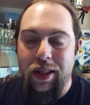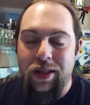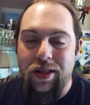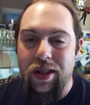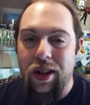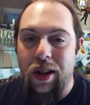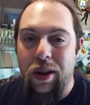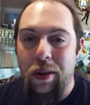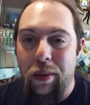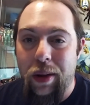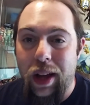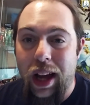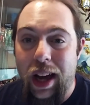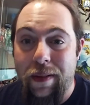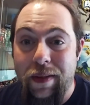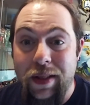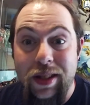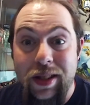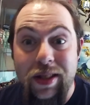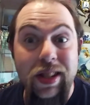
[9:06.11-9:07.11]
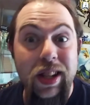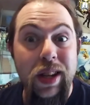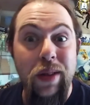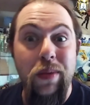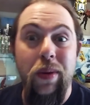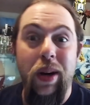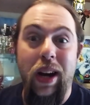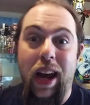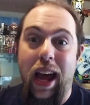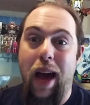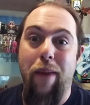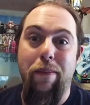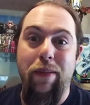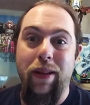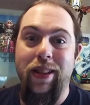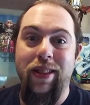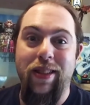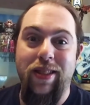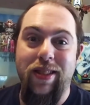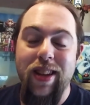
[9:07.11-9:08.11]
So we'll have to see what
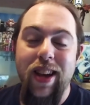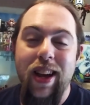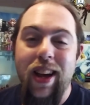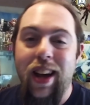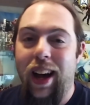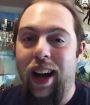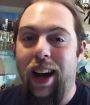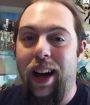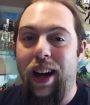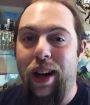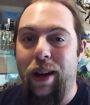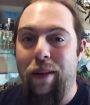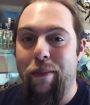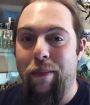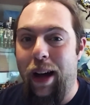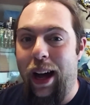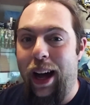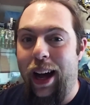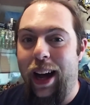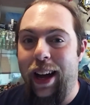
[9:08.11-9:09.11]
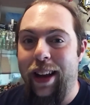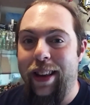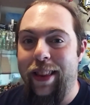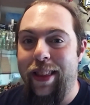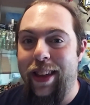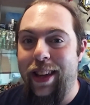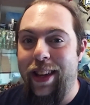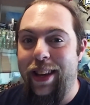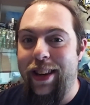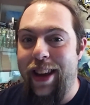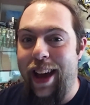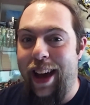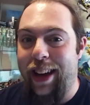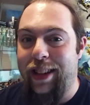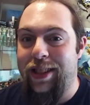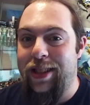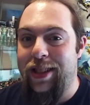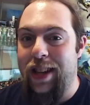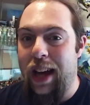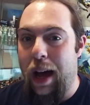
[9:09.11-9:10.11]
happens on the
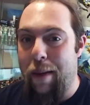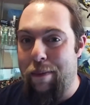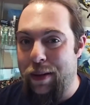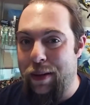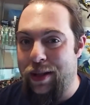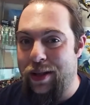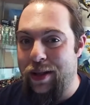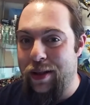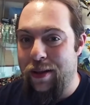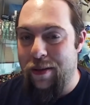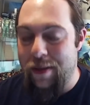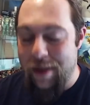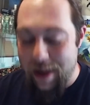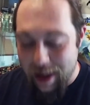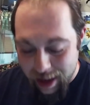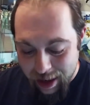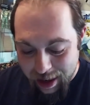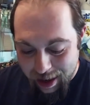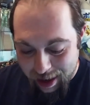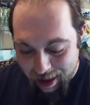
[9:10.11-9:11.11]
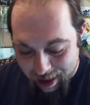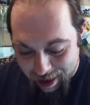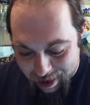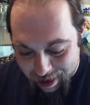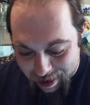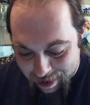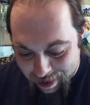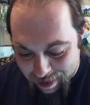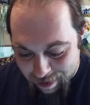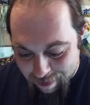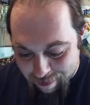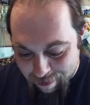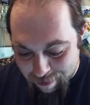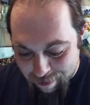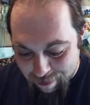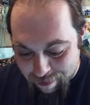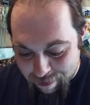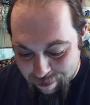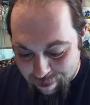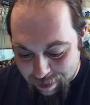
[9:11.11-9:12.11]
next episode.
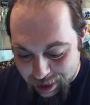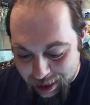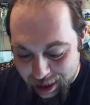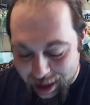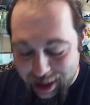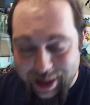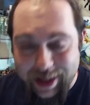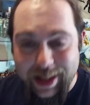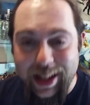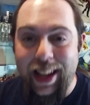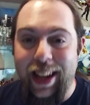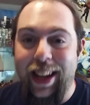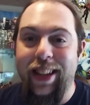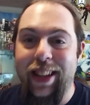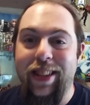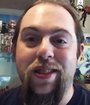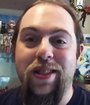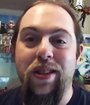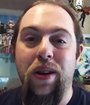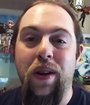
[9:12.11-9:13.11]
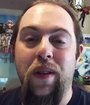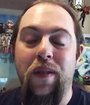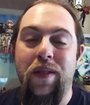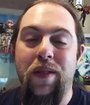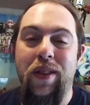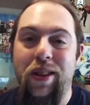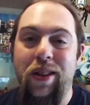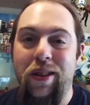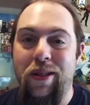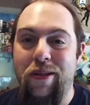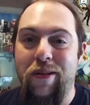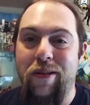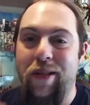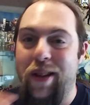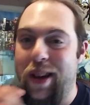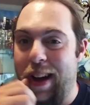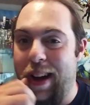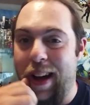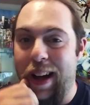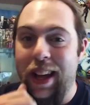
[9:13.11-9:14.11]
But that's it. So if you
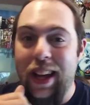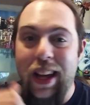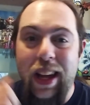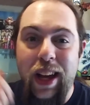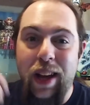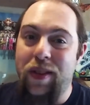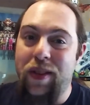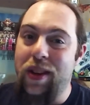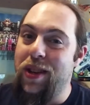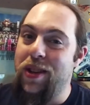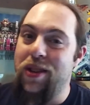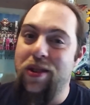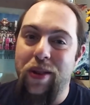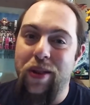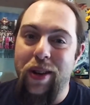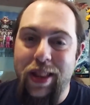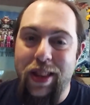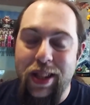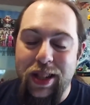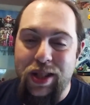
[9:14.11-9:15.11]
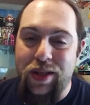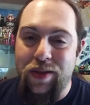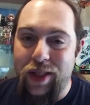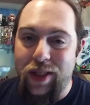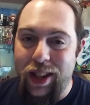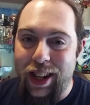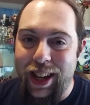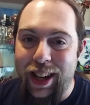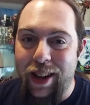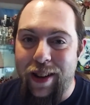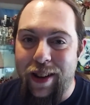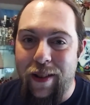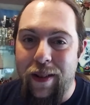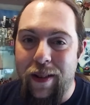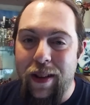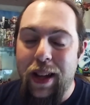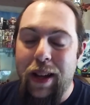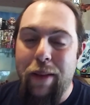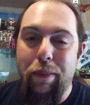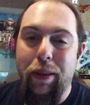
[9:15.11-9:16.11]
enjoyed this video,
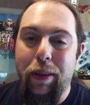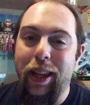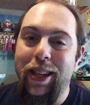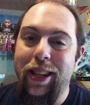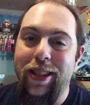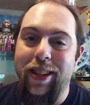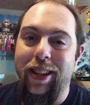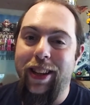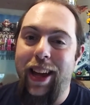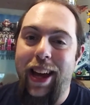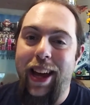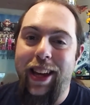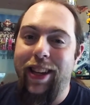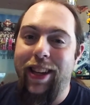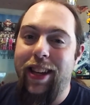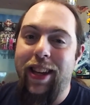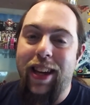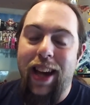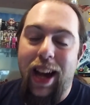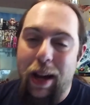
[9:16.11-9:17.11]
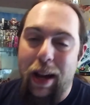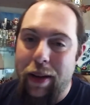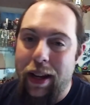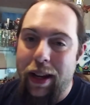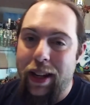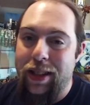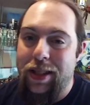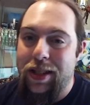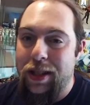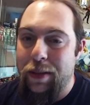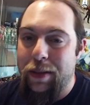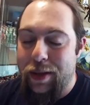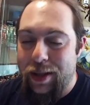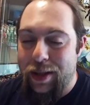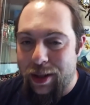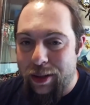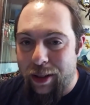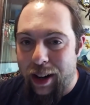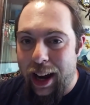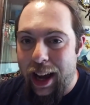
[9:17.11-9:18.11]
please like, comment, and
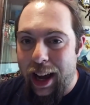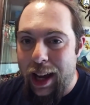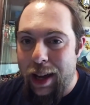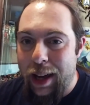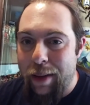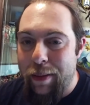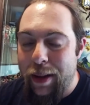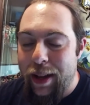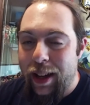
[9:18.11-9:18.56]
subscribe.